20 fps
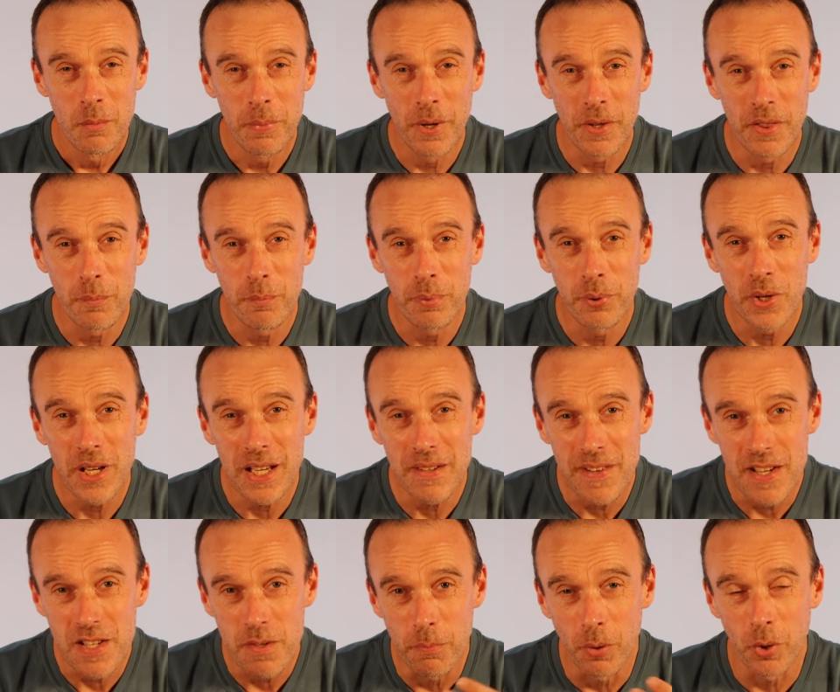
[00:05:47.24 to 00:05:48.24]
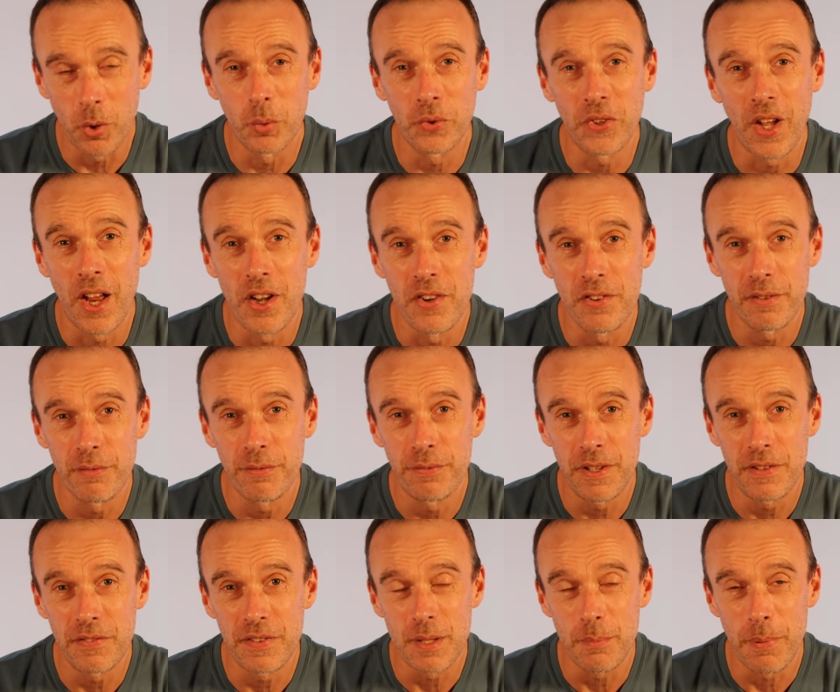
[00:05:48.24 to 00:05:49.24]
But the previous model was
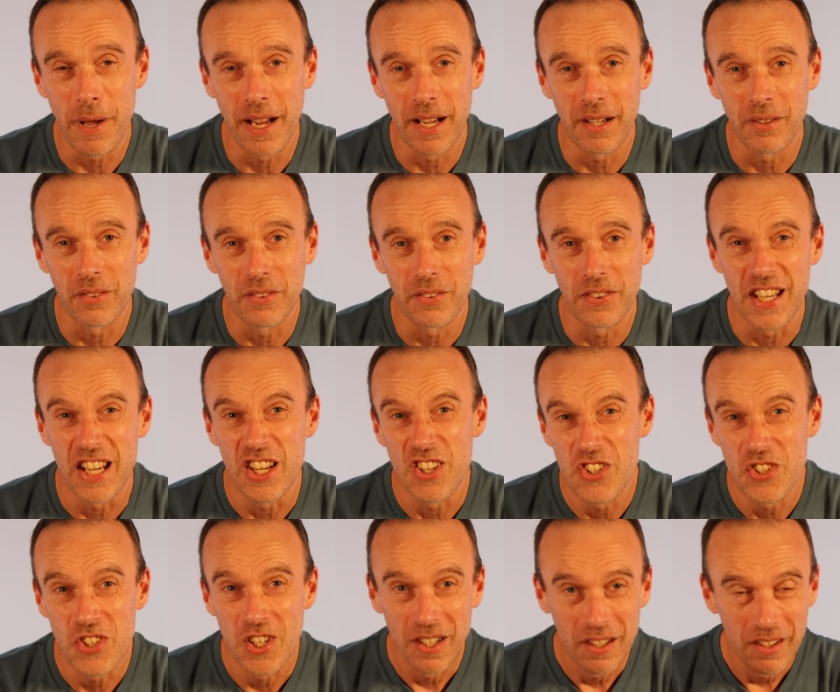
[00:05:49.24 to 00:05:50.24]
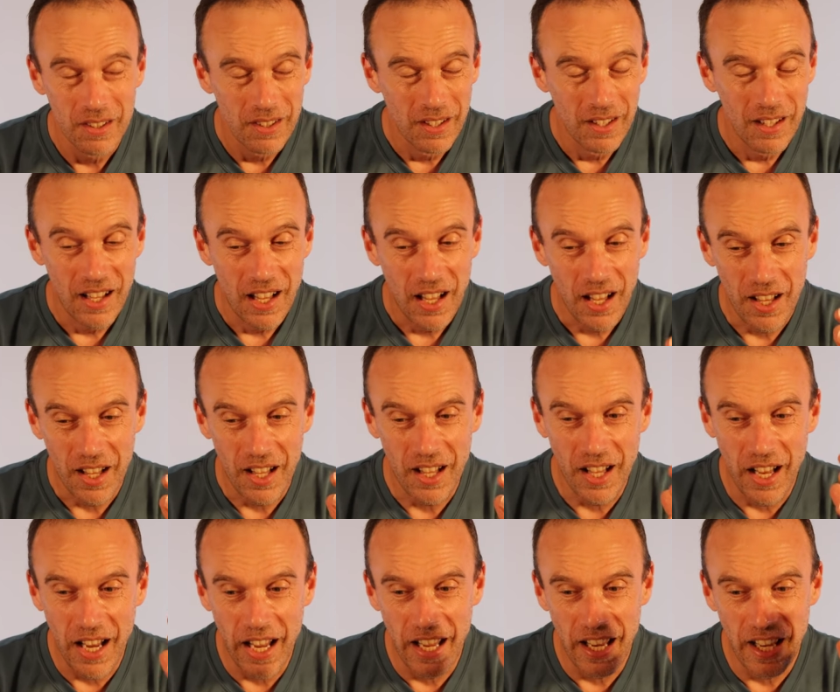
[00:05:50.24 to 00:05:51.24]
£150-ish.
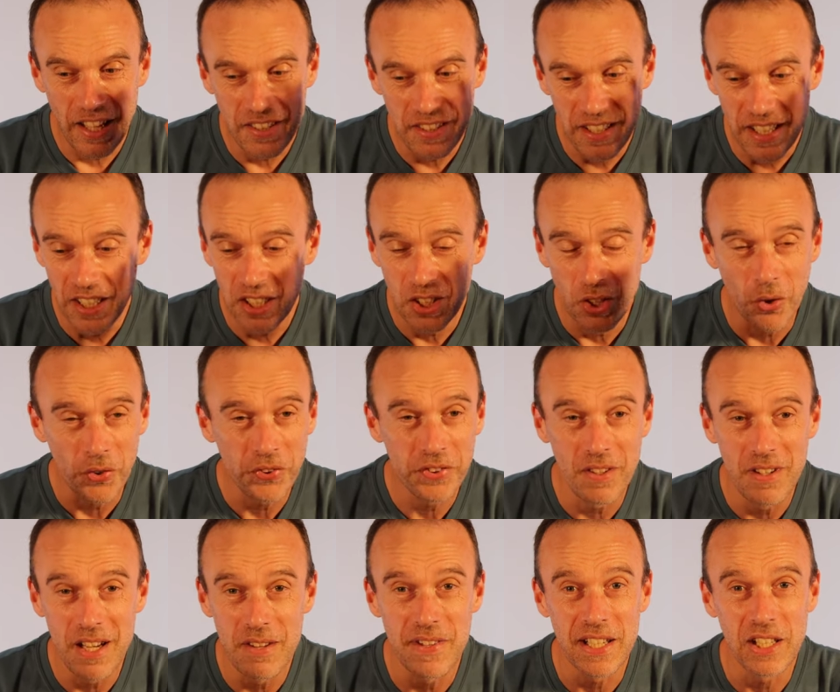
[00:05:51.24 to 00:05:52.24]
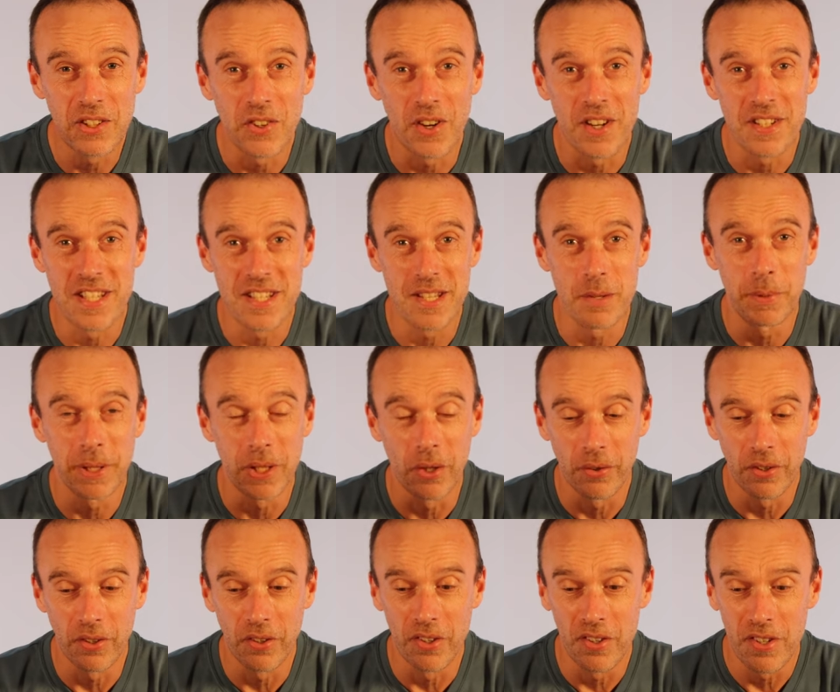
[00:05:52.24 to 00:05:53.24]
And in a cost of living crisis that we're
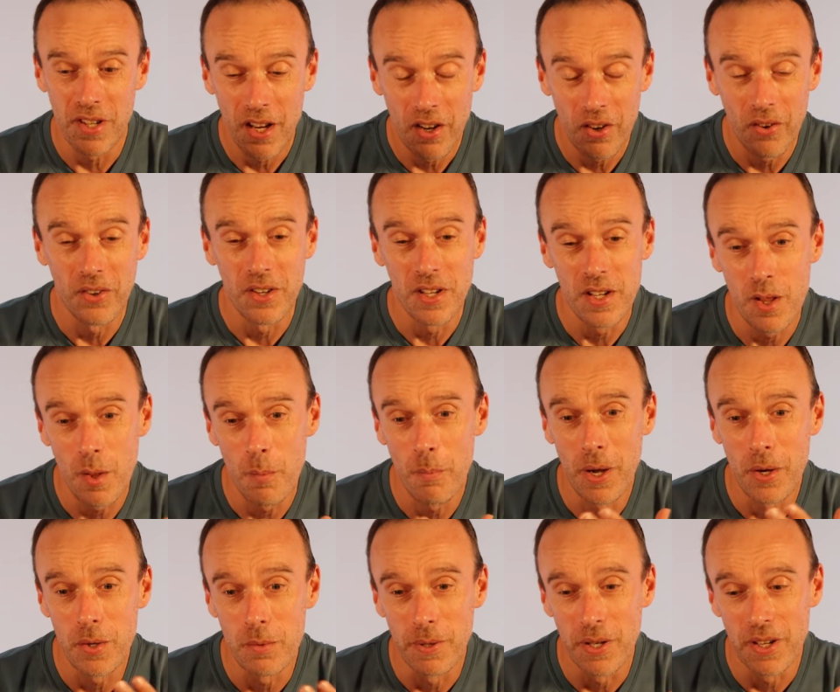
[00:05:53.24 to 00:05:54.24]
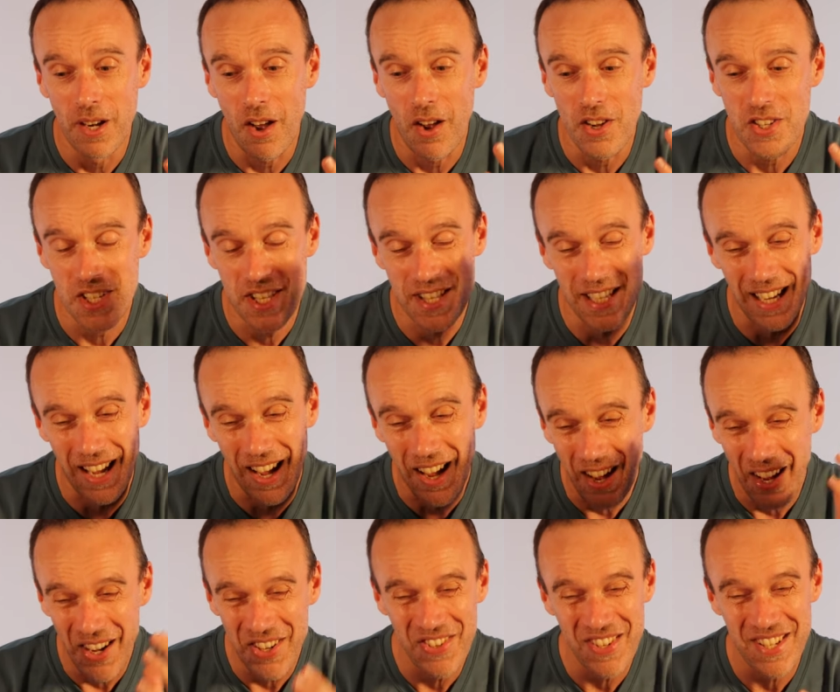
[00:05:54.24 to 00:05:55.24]
going on at the moment, I just think
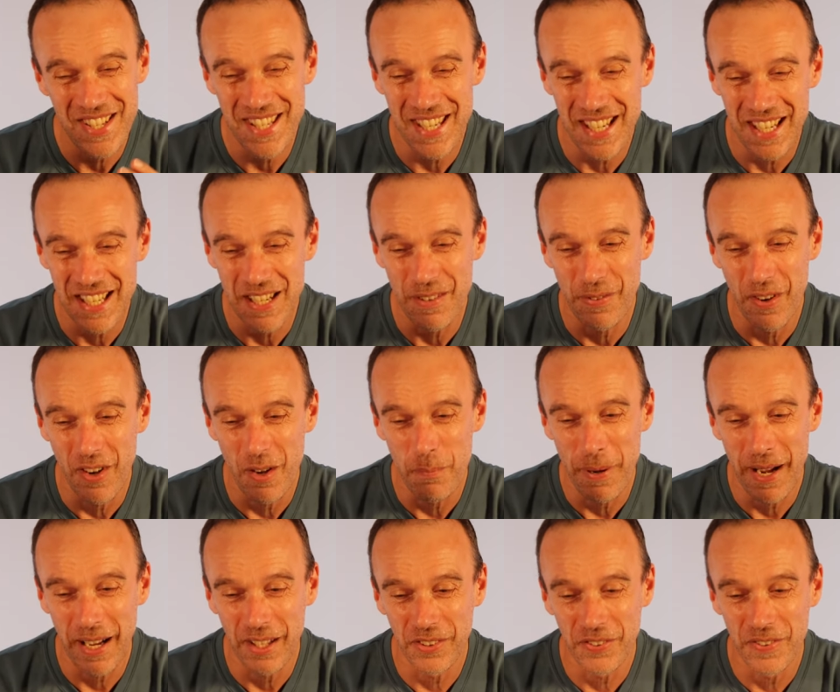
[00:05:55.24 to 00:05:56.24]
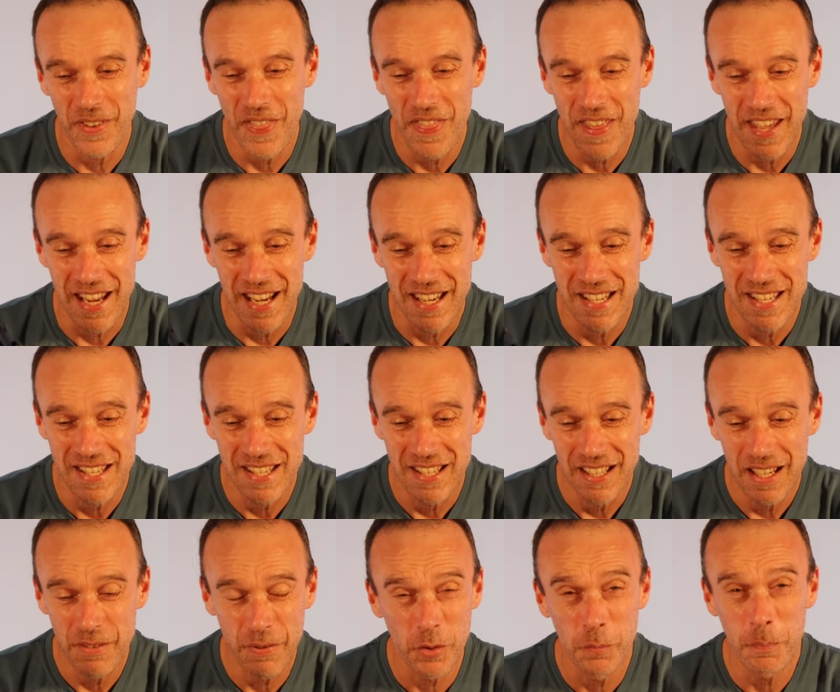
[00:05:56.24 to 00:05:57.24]
£165 for
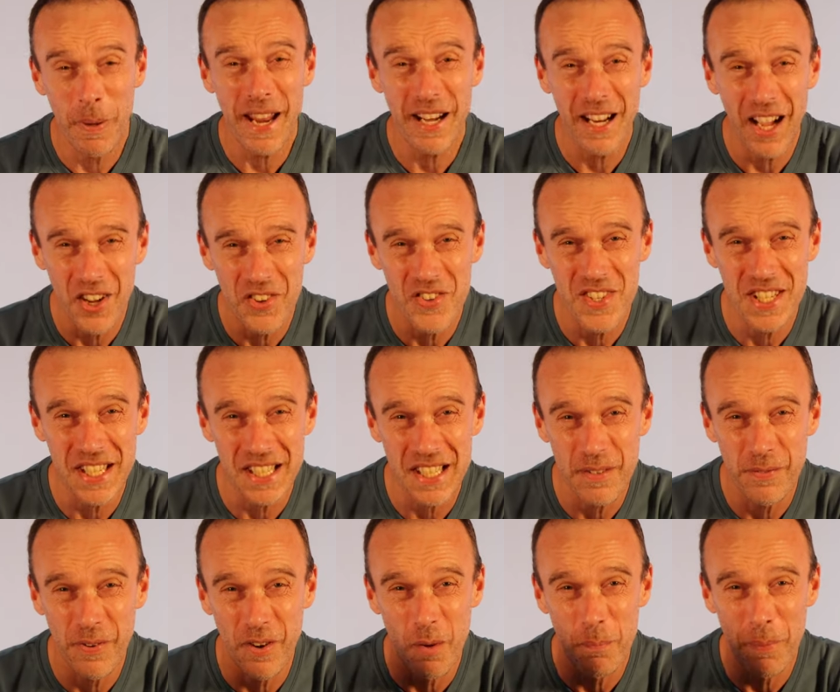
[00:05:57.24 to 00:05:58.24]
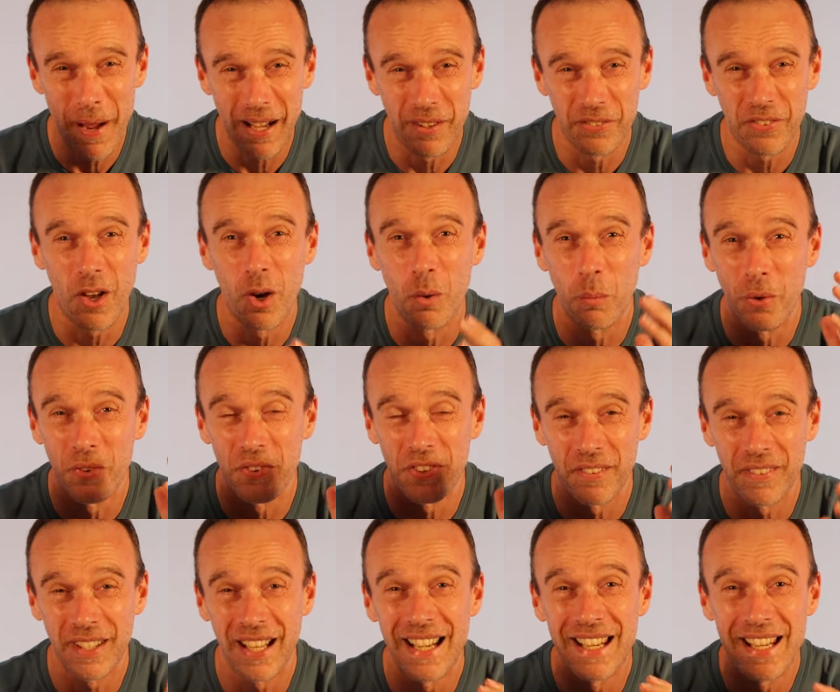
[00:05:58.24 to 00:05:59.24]
this. If I was paying £165, I want
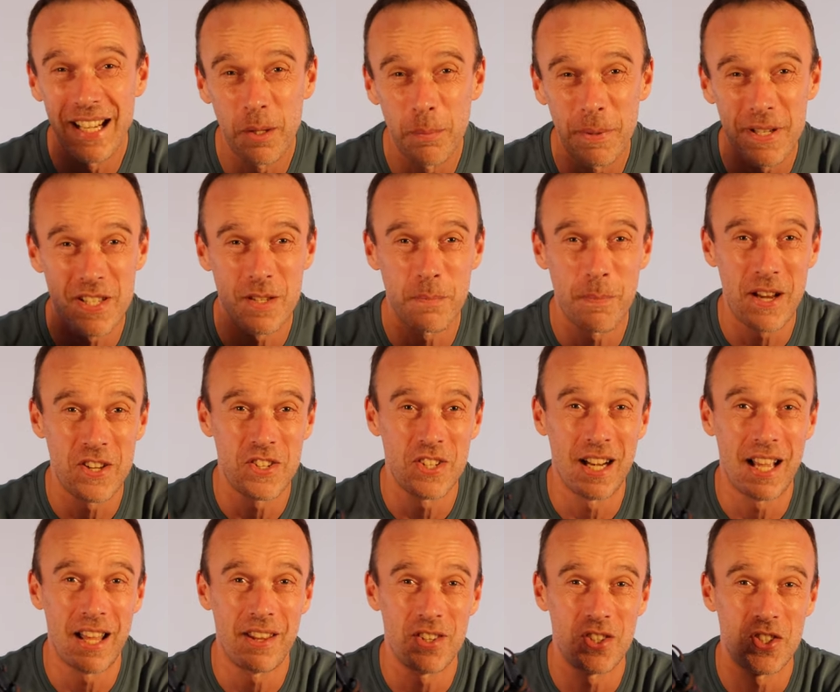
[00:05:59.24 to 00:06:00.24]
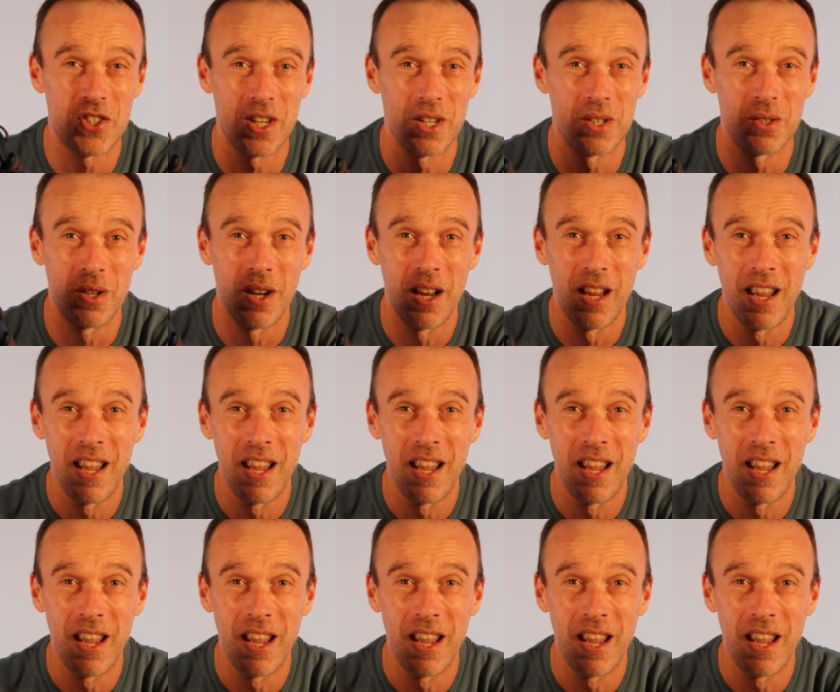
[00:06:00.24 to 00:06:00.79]
something a little bit special out of the shoe.